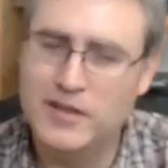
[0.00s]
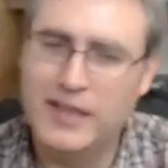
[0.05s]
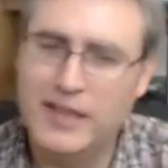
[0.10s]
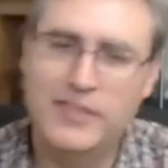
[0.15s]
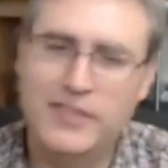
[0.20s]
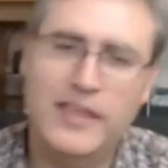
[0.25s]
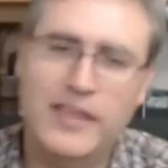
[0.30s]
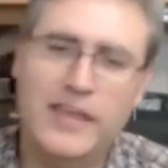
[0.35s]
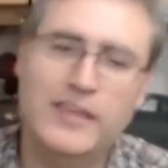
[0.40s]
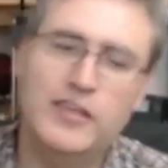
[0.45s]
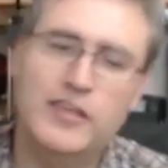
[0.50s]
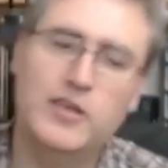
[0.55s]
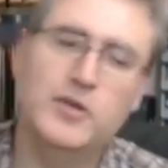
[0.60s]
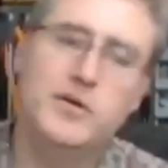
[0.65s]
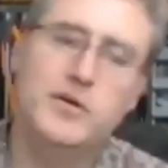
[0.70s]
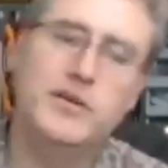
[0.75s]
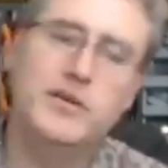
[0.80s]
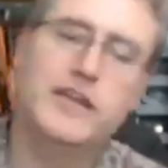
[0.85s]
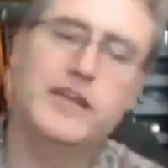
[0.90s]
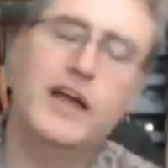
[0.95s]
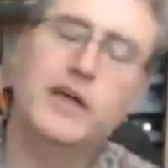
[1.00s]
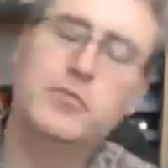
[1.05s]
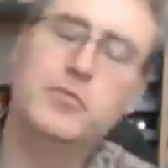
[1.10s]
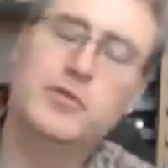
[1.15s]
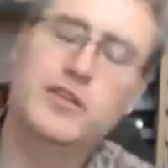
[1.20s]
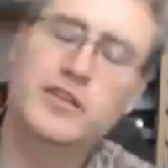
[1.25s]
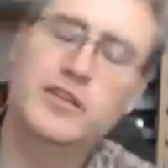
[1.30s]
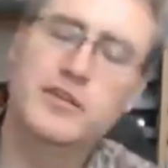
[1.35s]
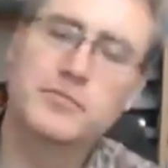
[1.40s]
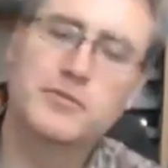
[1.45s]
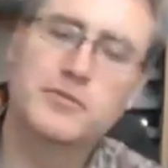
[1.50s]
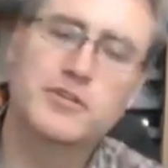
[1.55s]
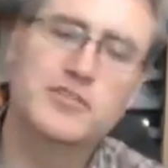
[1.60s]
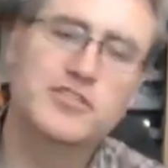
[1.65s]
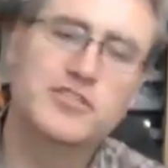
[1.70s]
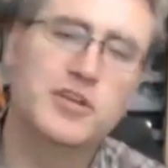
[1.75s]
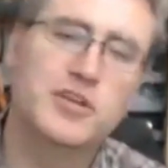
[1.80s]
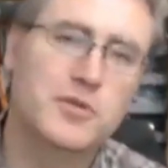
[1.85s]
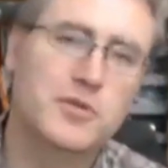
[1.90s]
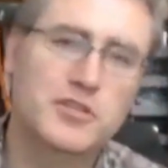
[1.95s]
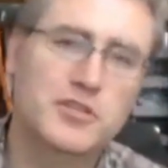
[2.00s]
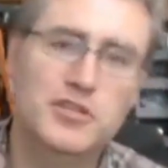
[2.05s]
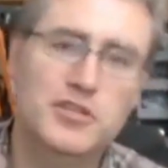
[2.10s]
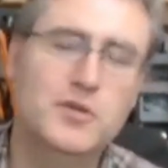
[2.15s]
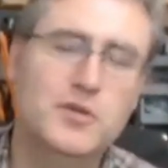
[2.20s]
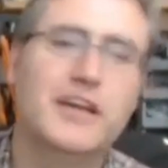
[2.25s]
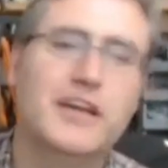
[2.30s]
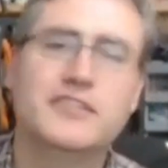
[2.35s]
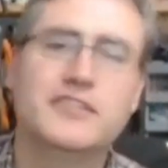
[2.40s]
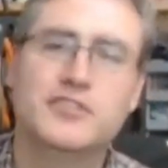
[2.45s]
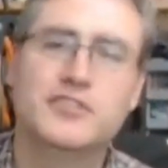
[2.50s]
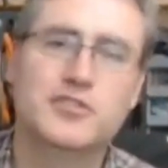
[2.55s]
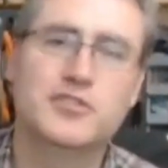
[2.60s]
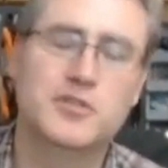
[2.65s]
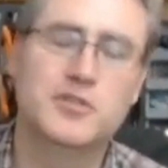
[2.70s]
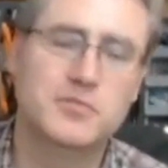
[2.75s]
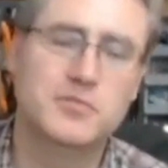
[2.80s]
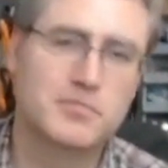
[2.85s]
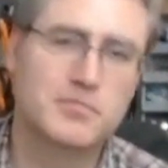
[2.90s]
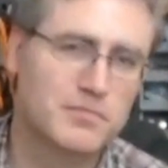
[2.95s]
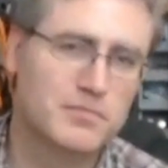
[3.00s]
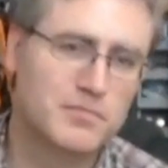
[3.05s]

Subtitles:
and thank you, Ethan. I really appreciate what you guys are doing.